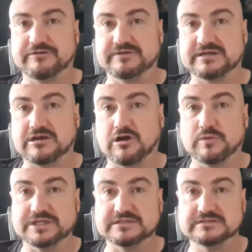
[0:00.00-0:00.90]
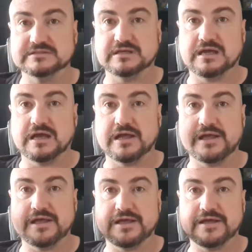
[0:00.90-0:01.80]
Baron Cohen
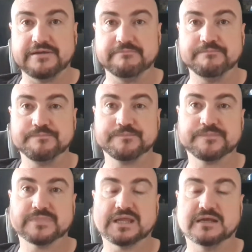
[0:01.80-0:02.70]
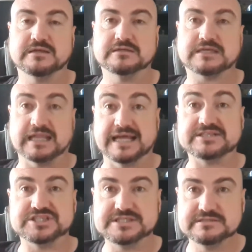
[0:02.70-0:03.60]
um,
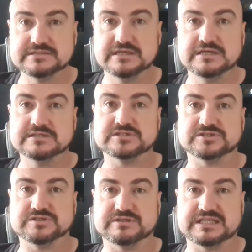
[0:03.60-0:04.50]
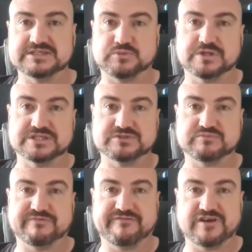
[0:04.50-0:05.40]
collection. So she, this one's
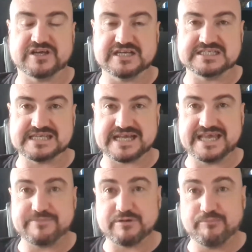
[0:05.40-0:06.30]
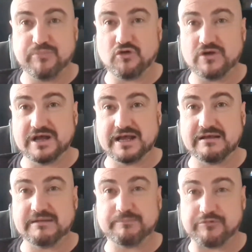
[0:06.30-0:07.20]
for her to keep. But
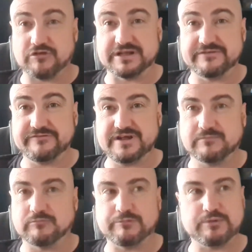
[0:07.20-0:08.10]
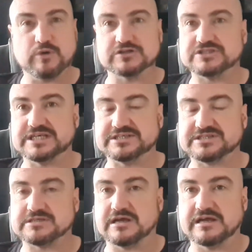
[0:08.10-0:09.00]
brilliant film. We watched
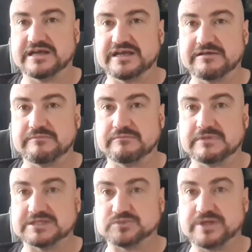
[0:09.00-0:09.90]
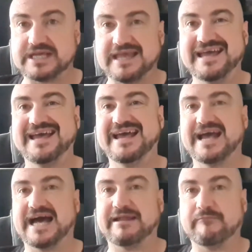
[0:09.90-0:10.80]
this um, this week,
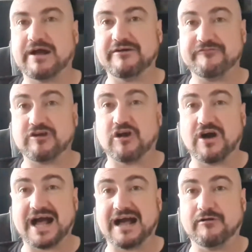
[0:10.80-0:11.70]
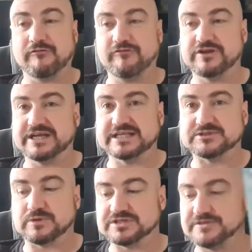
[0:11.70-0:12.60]
and I, I forgot how funny
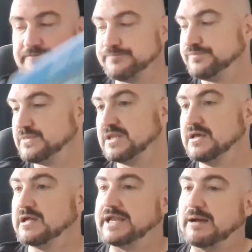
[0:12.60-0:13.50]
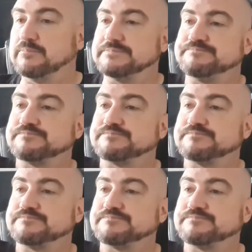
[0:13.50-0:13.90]
this was. Now,